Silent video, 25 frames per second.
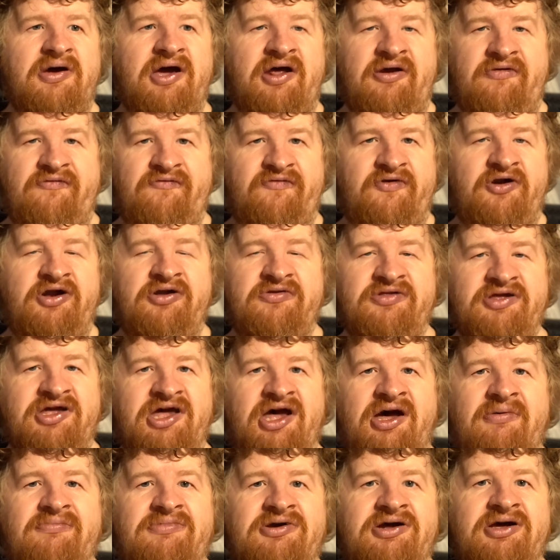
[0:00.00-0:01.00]
in front of the
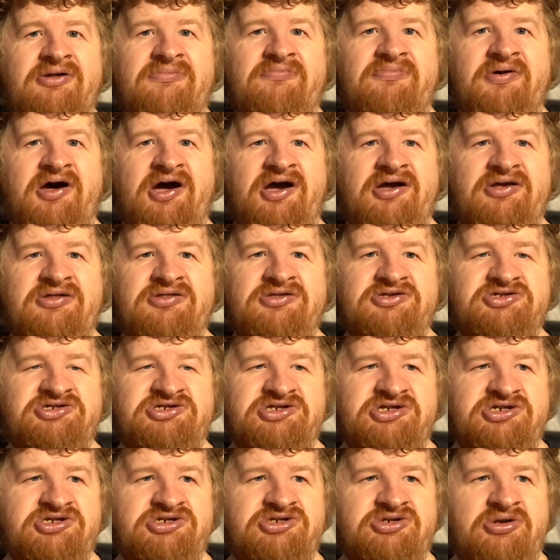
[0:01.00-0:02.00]
camera and behind the
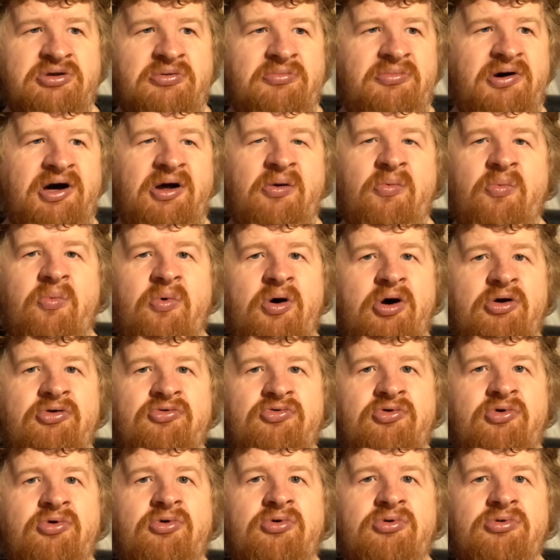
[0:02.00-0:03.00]
scenes, no matter what
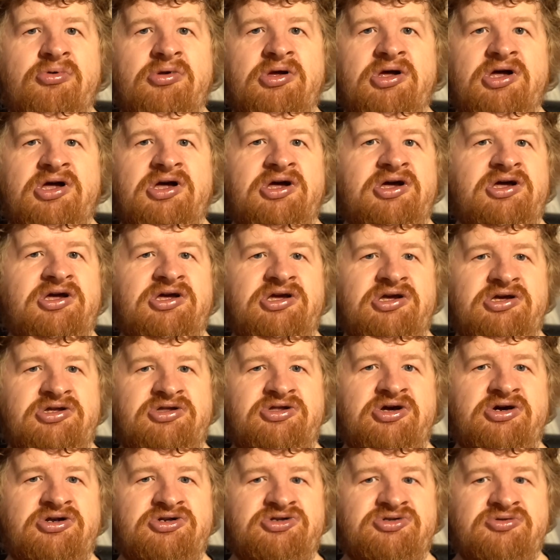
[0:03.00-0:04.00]
role he
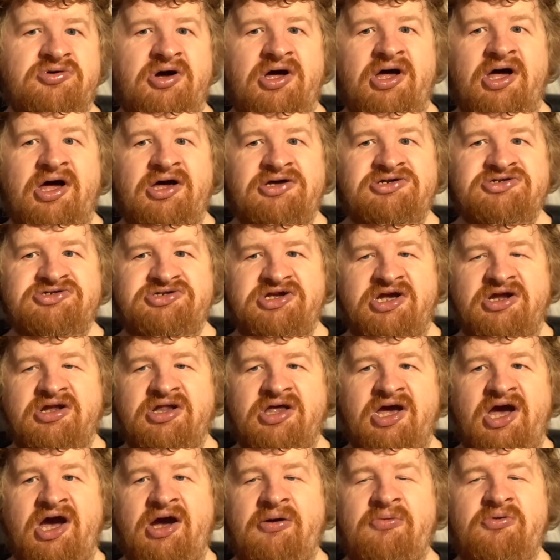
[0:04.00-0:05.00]
does. So
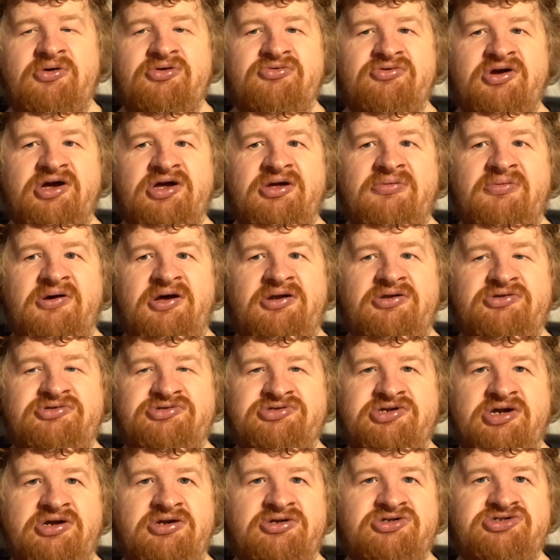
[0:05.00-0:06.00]
certainly, I would
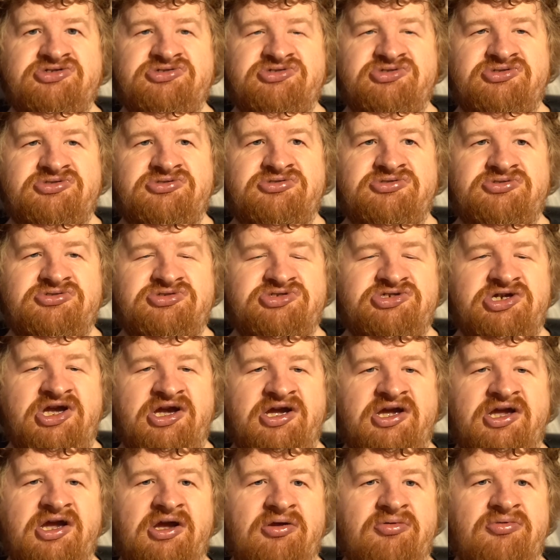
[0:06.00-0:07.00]
recommend
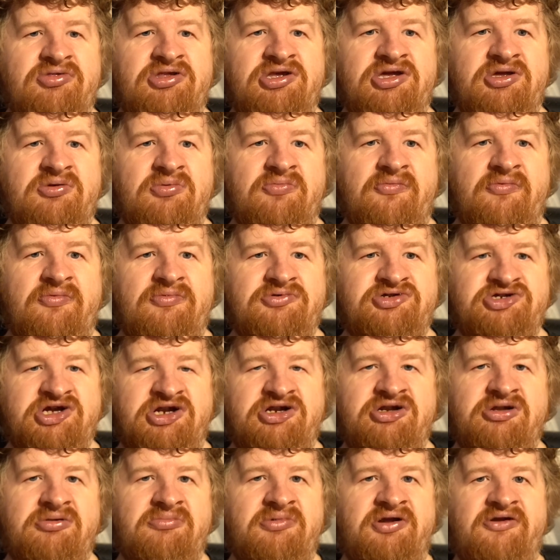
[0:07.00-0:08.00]
checking out the
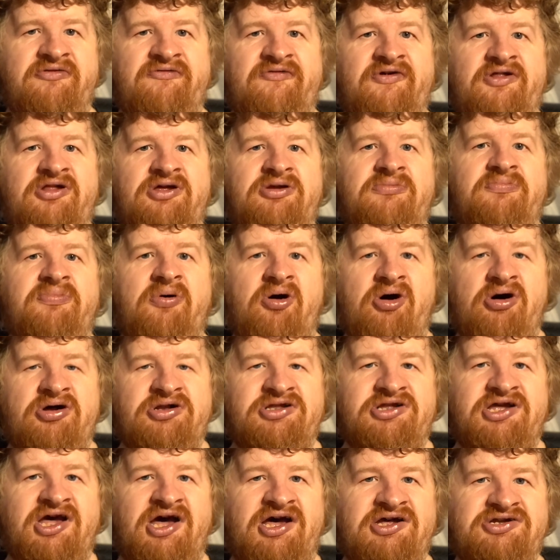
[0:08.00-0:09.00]
Gentleman Villain
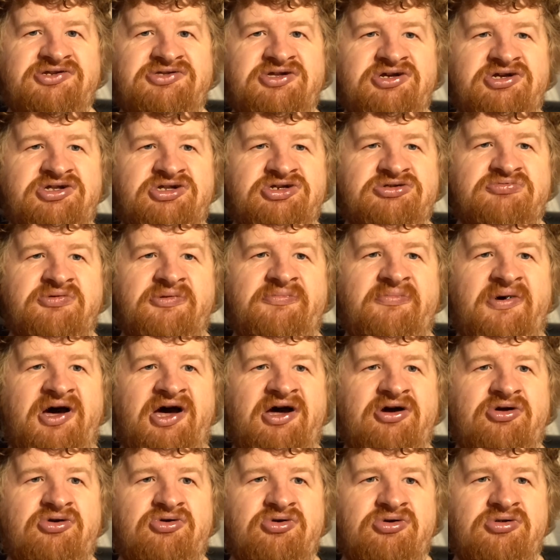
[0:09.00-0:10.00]
podcast that he does with
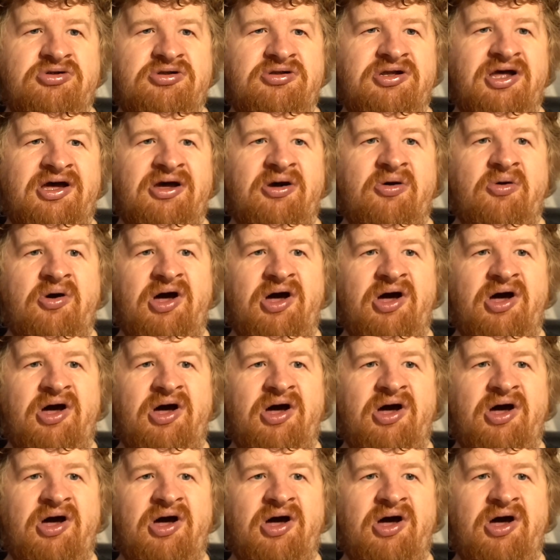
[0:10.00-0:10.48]
Matt Koon.